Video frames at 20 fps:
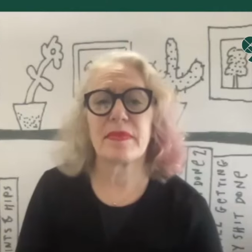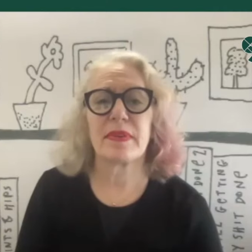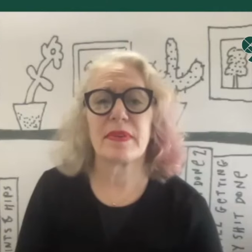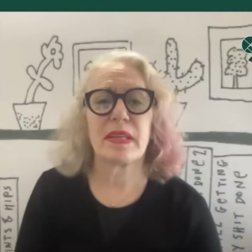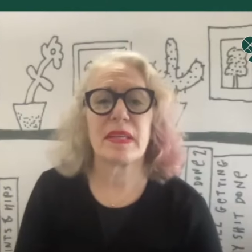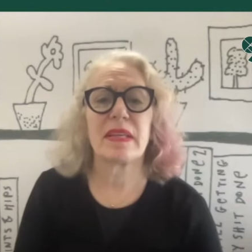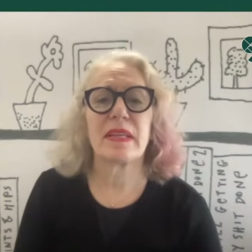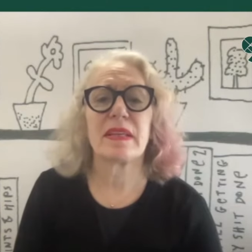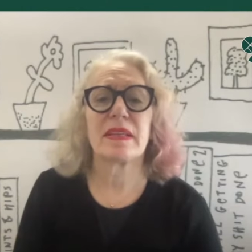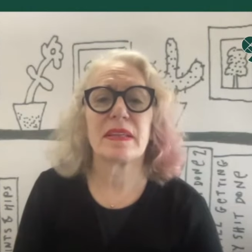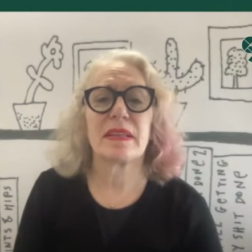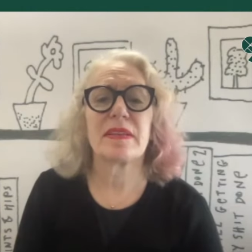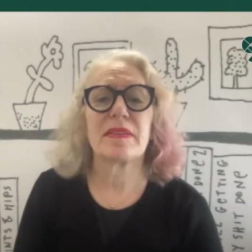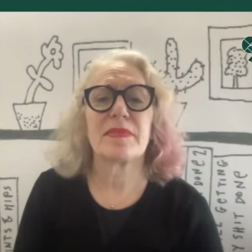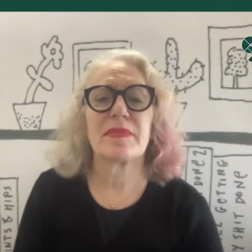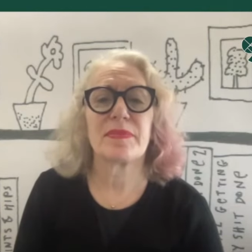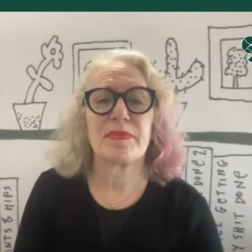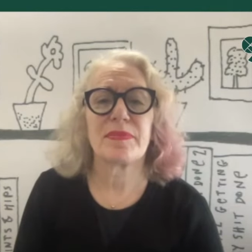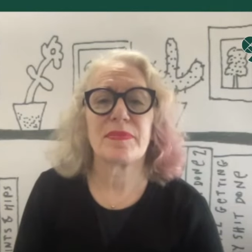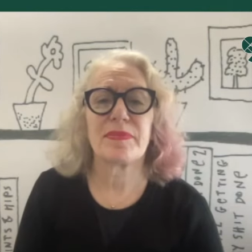
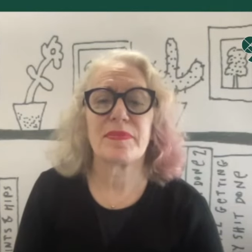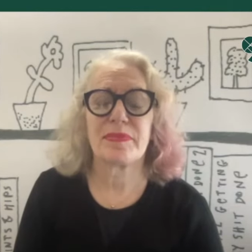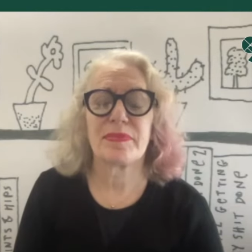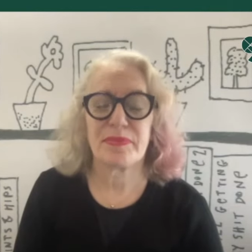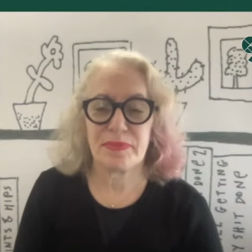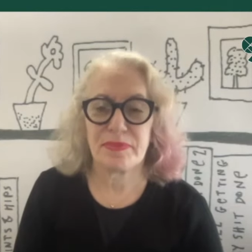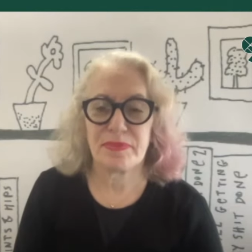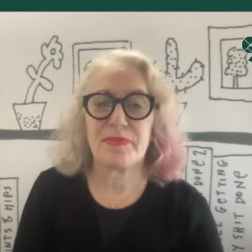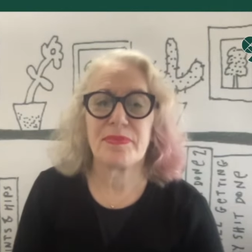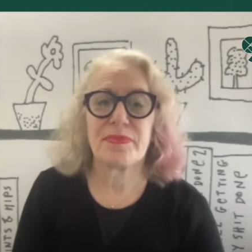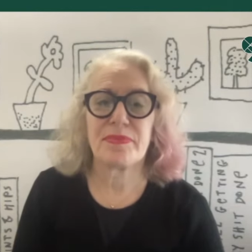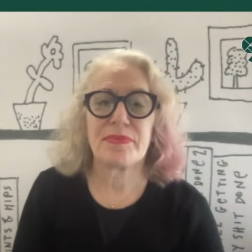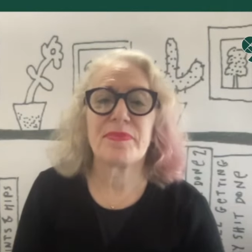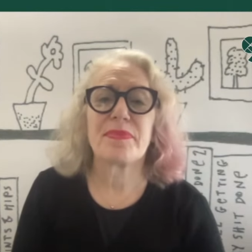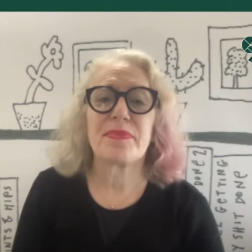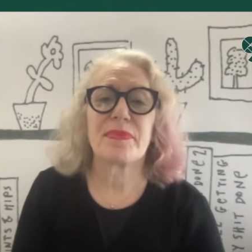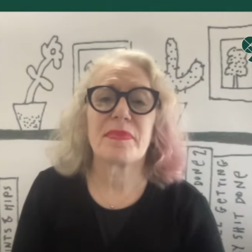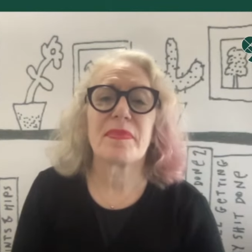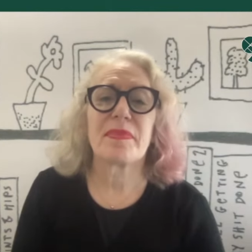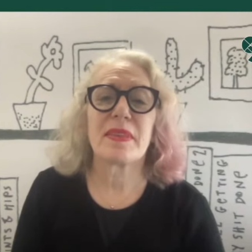perfumery, niche brands.
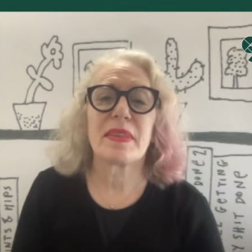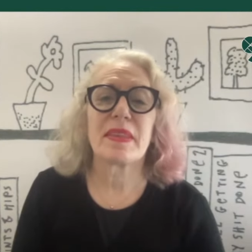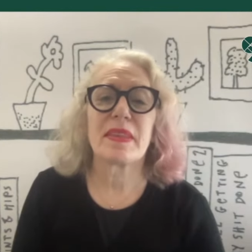So that's the